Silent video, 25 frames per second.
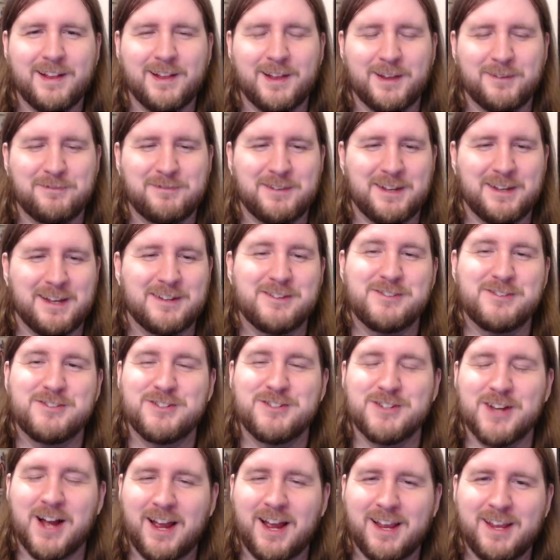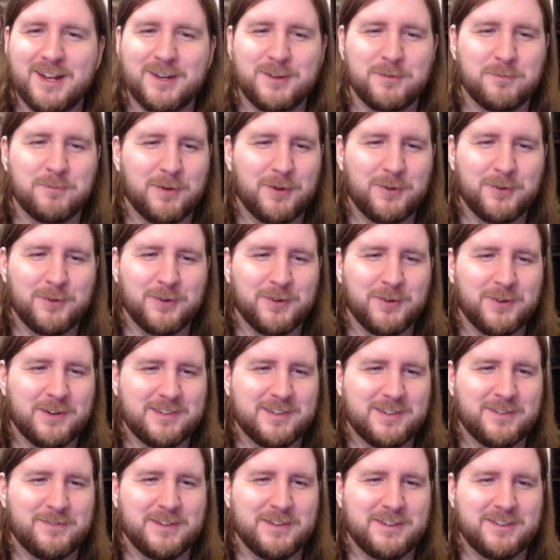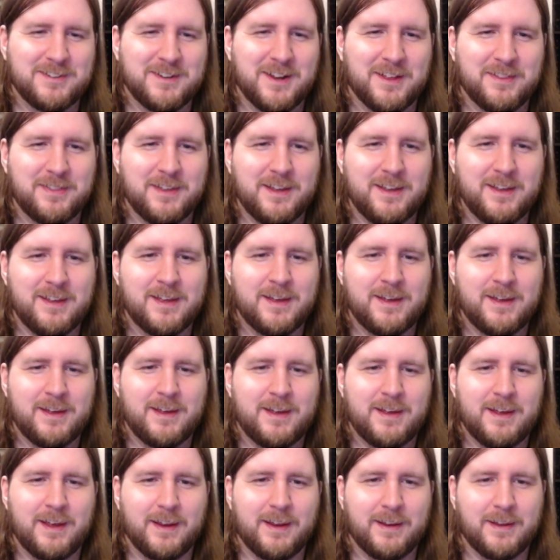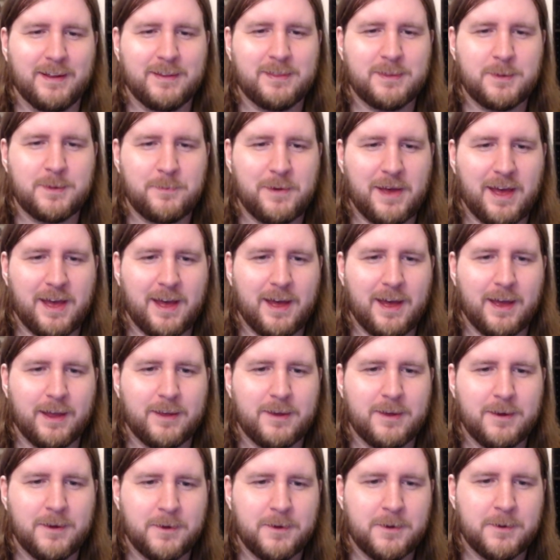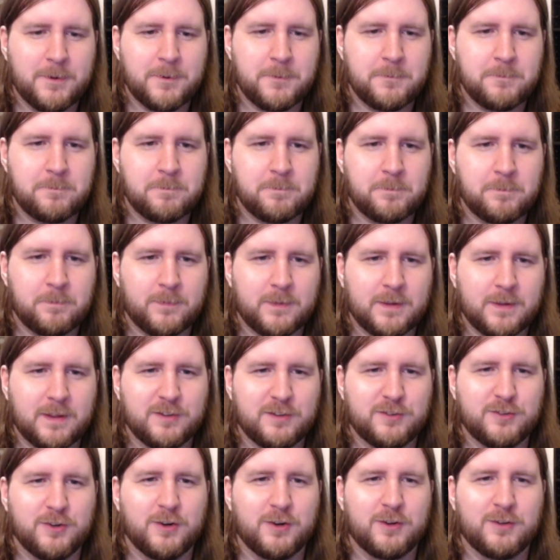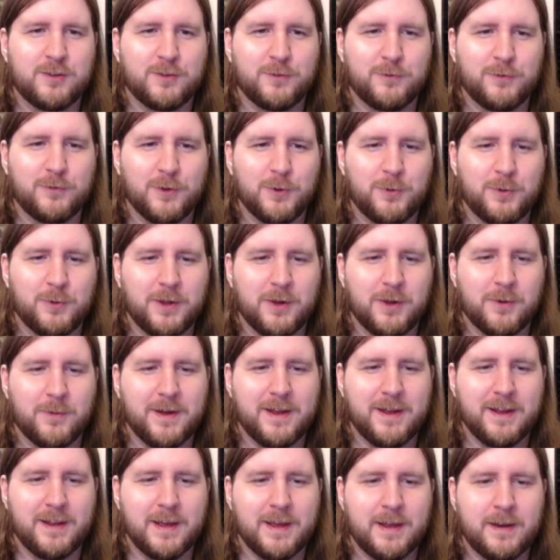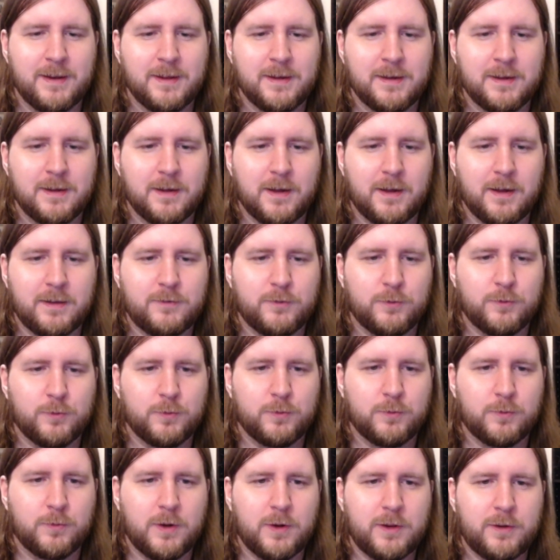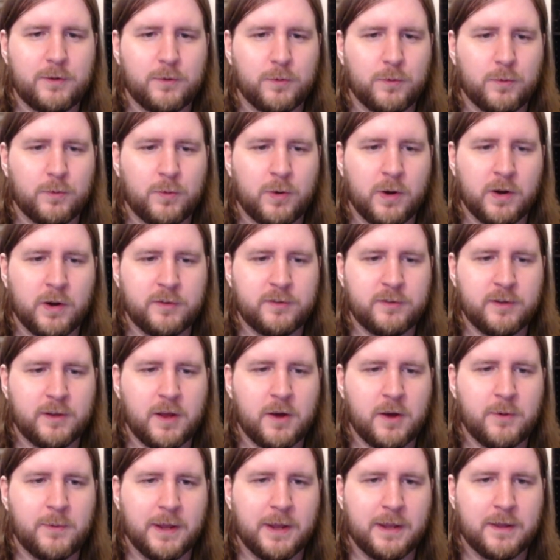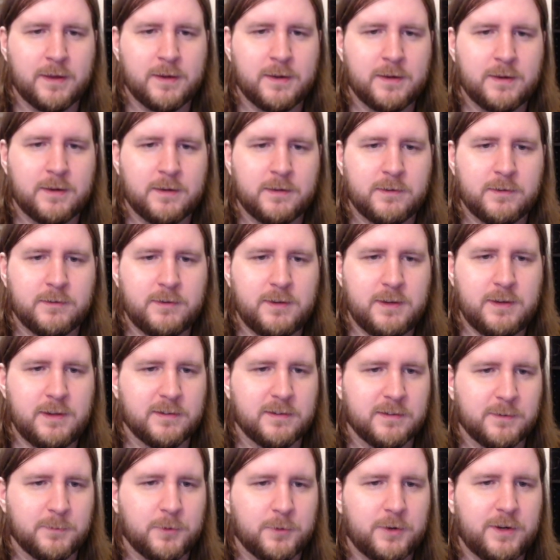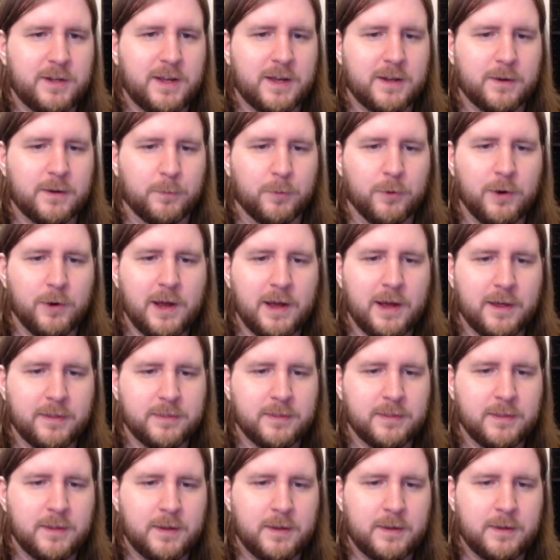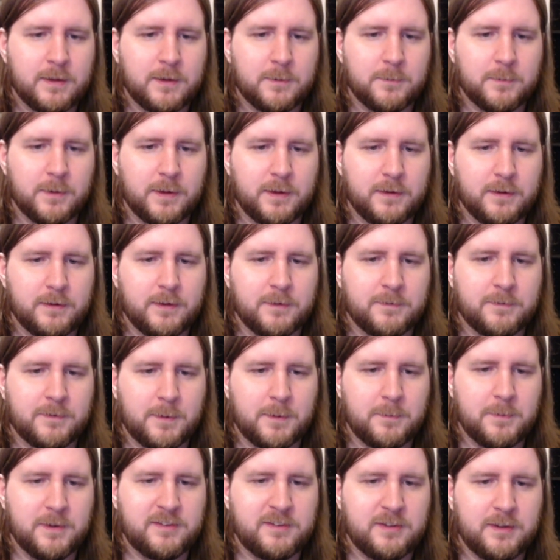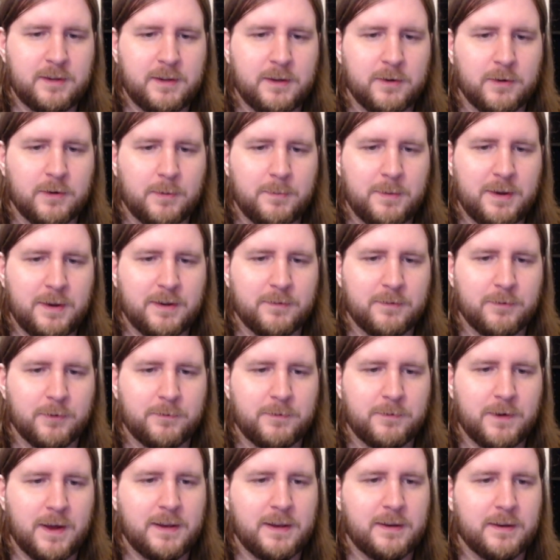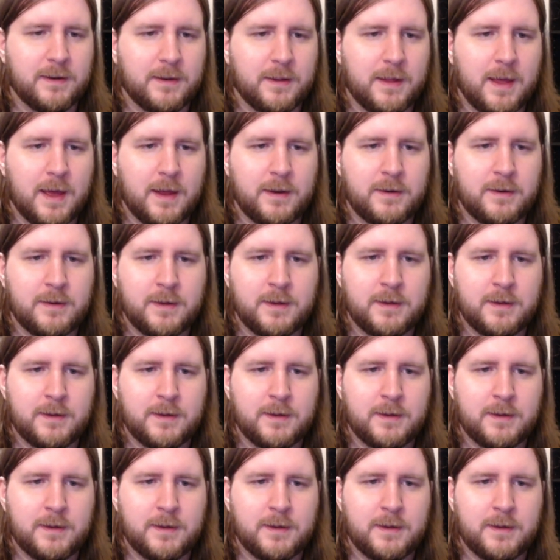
lifting a giant boulder as if it's nothing, and get the bag. It starts floating away again. Uh, what? Where's it going? Geez, I'm running out of breath. But if I miss it here, I may never find it again.